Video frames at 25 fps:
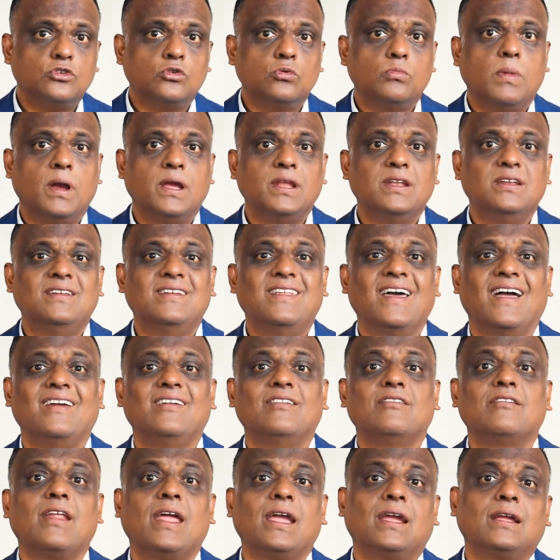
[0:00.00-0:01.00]
you by
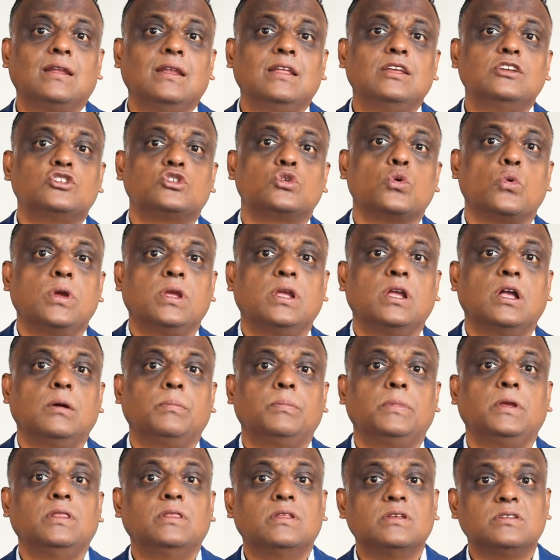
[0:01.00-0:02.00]
directly showing
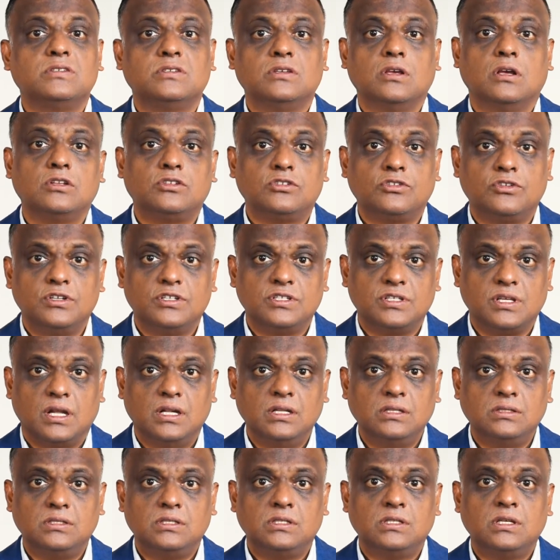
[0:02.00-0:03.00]
up in the search
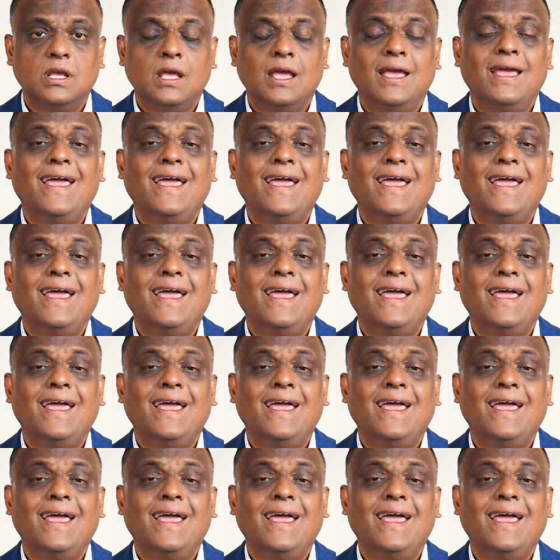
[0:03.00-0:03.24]
results